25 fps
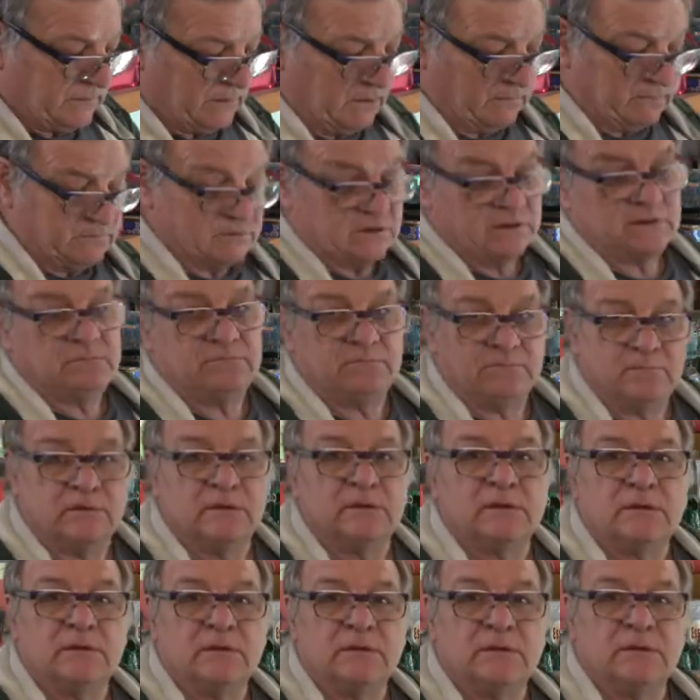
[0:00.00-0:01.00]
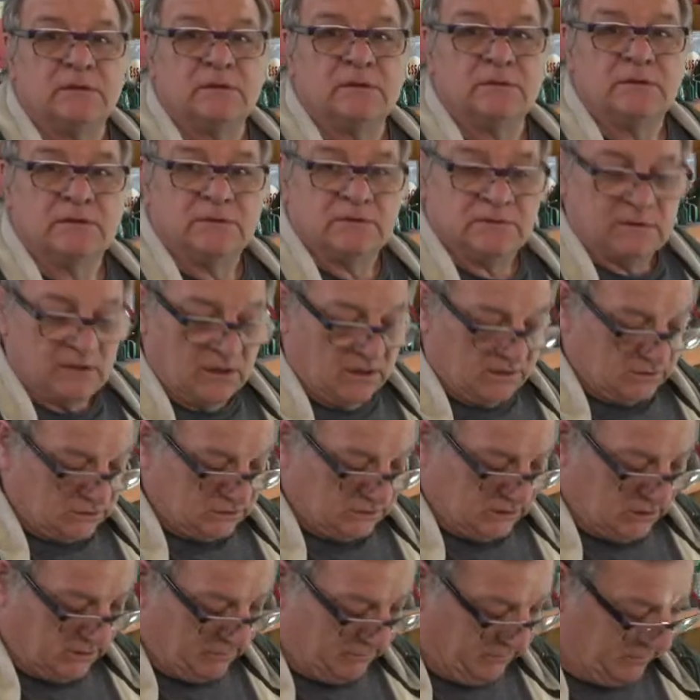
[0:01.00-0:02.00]
Obviously last
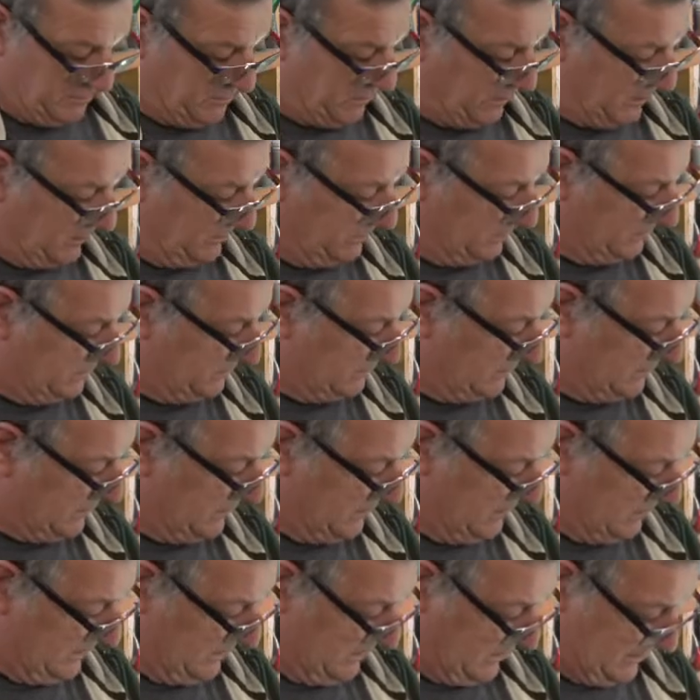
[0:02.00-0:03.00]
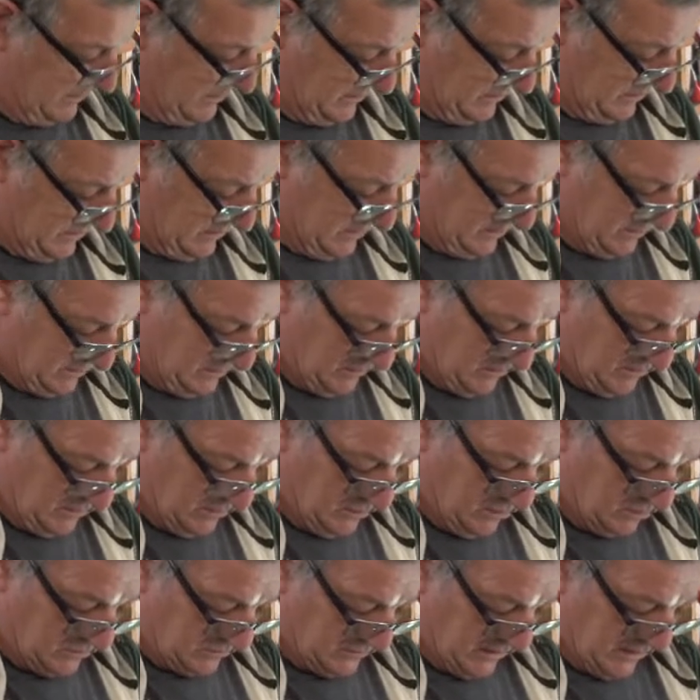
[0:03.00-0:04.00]
year everybody was
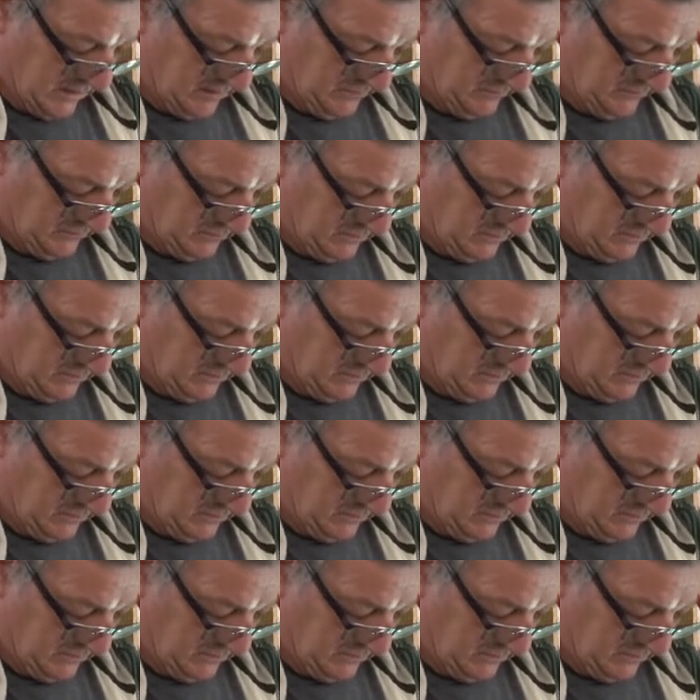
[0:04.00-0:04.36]
locked down.